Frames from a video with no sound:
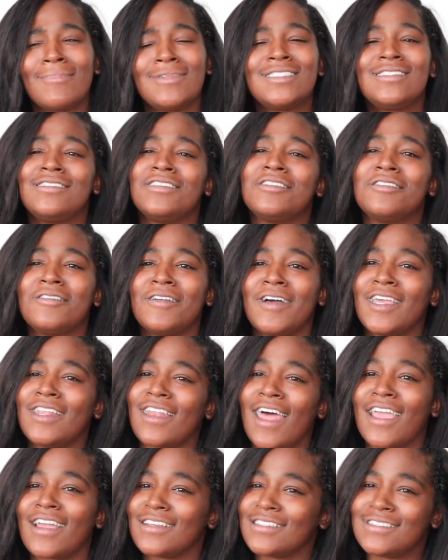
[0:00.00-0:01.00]
still in
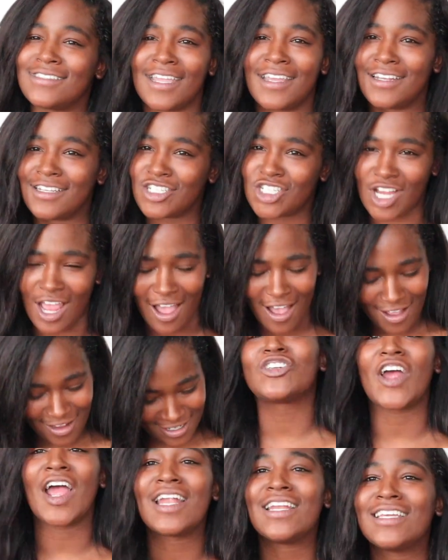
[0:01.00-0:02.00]
like a state of shock,
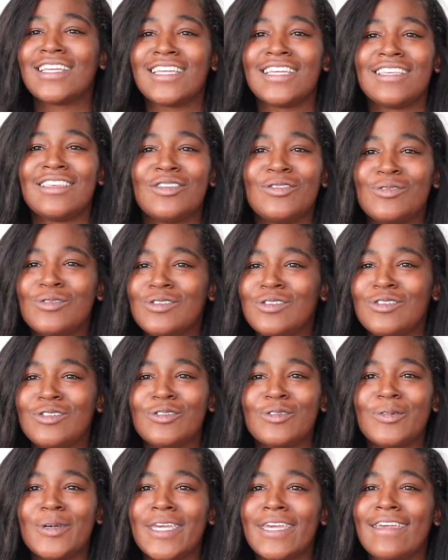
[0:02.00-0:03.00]
trying to get used
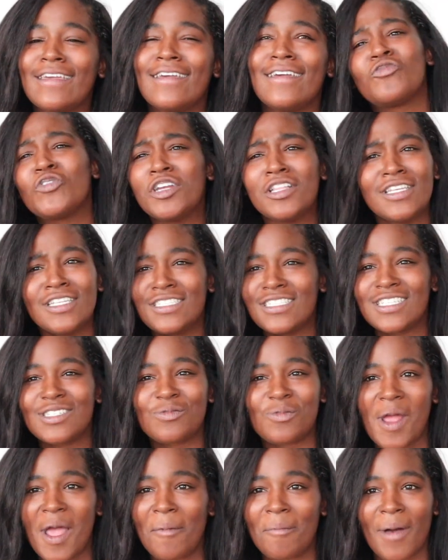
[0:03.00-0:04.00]
to it, really
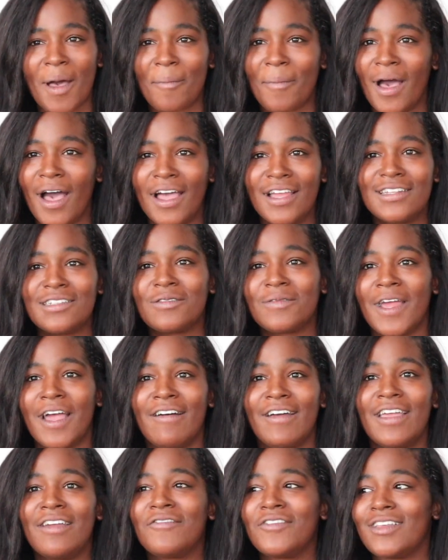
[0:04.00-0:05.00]
just wrap my mind
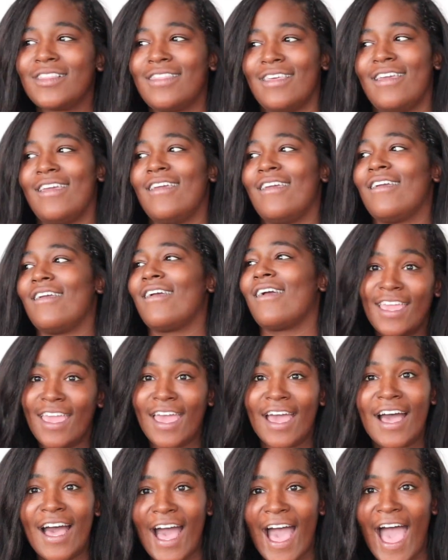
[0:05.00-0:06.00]
around everything.
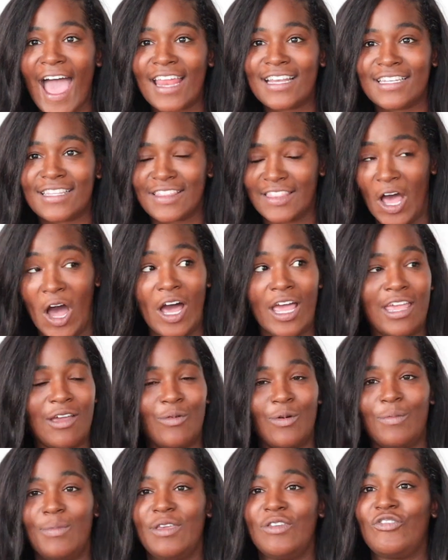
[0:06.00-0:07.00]
Yeah, I thought it
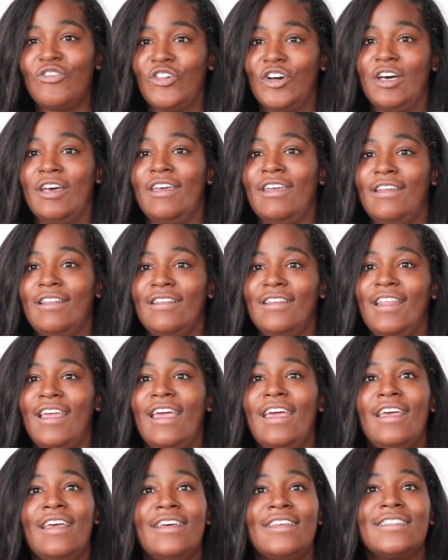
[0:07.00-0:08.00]
would be fun
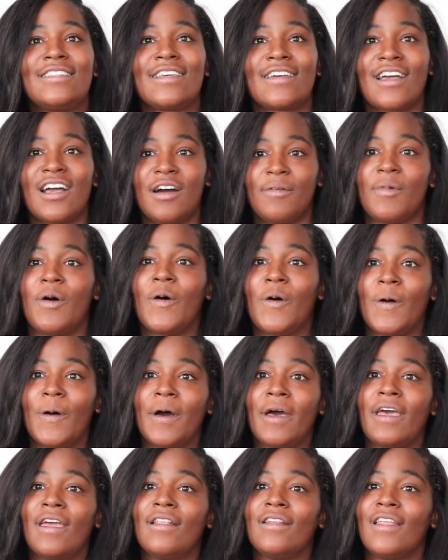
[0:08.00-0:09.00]
to come
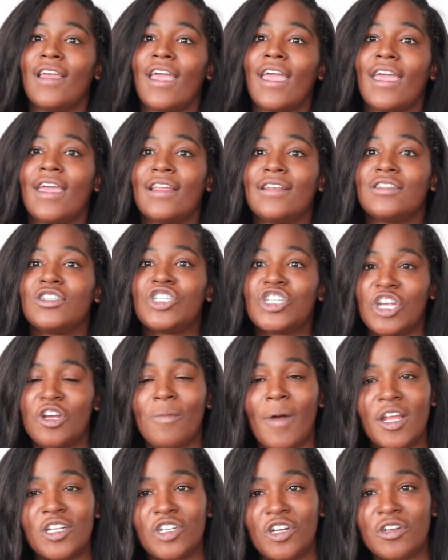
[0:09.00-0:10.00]
on and share
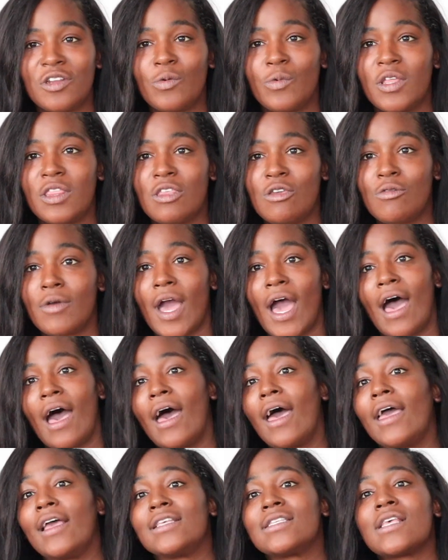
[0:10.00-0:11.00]
my journey with you
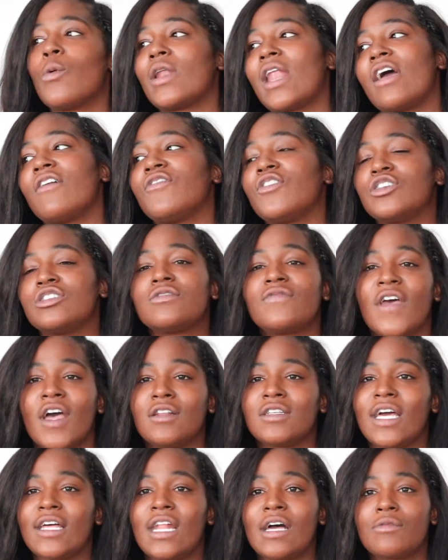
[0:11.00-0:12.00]
guys. When I first
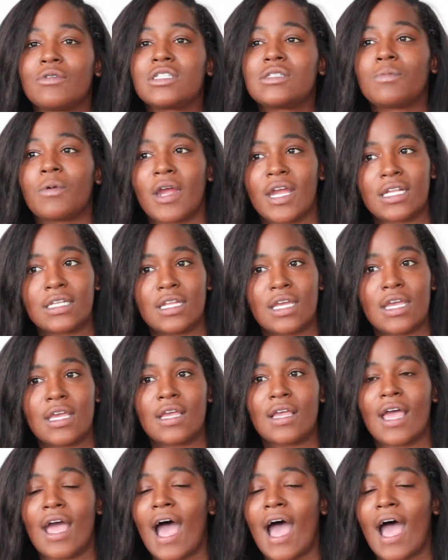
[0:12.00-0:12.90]
found out I was pregnant,